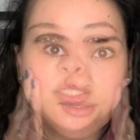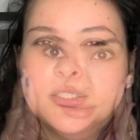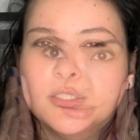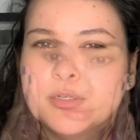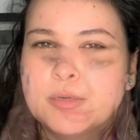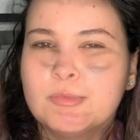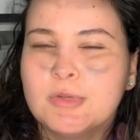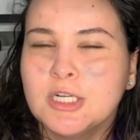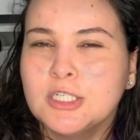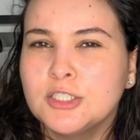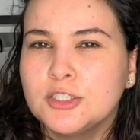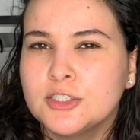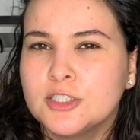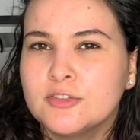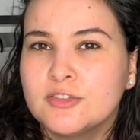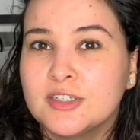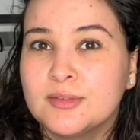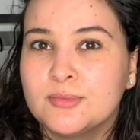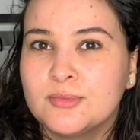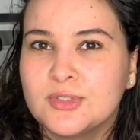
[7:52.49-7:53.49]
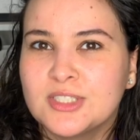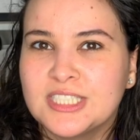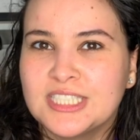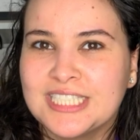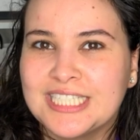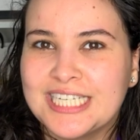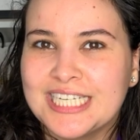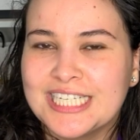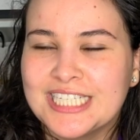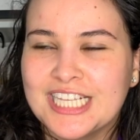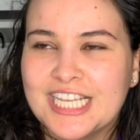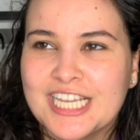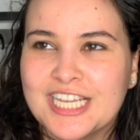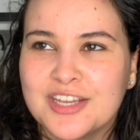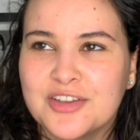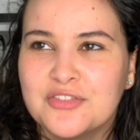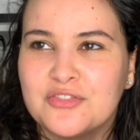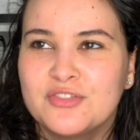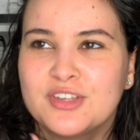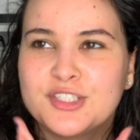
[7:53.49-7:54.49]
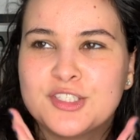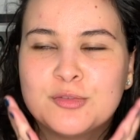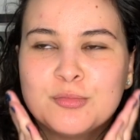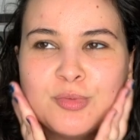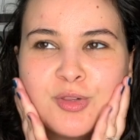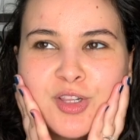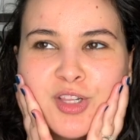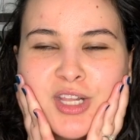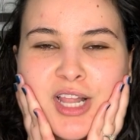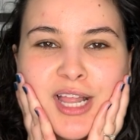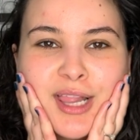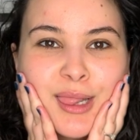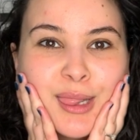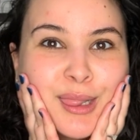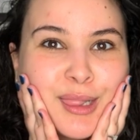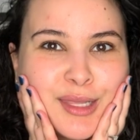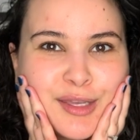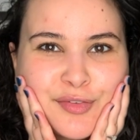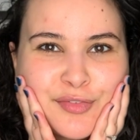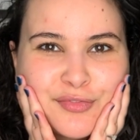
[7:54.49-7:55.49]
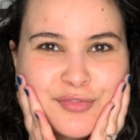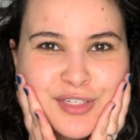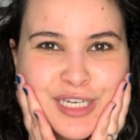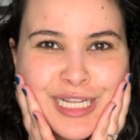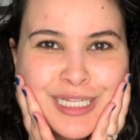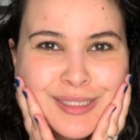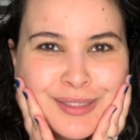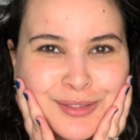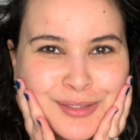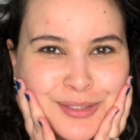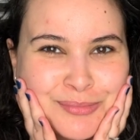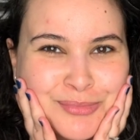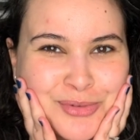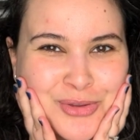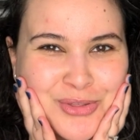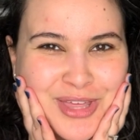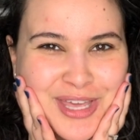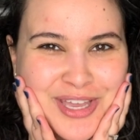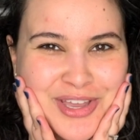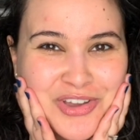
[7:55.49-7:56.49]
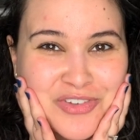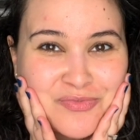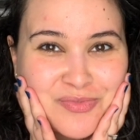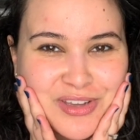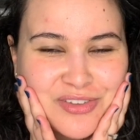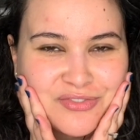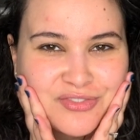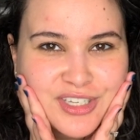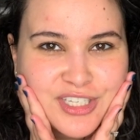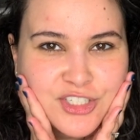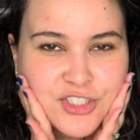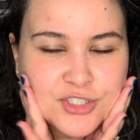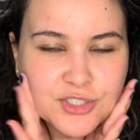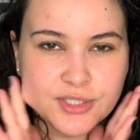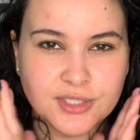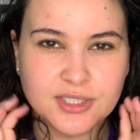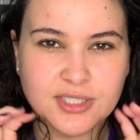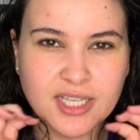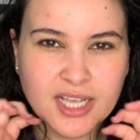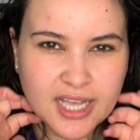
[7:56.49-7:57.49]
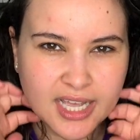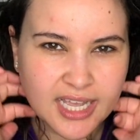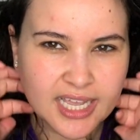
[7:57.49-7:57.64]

So I'm not sure if I'm seeing like a visible lift and smoothing of my features.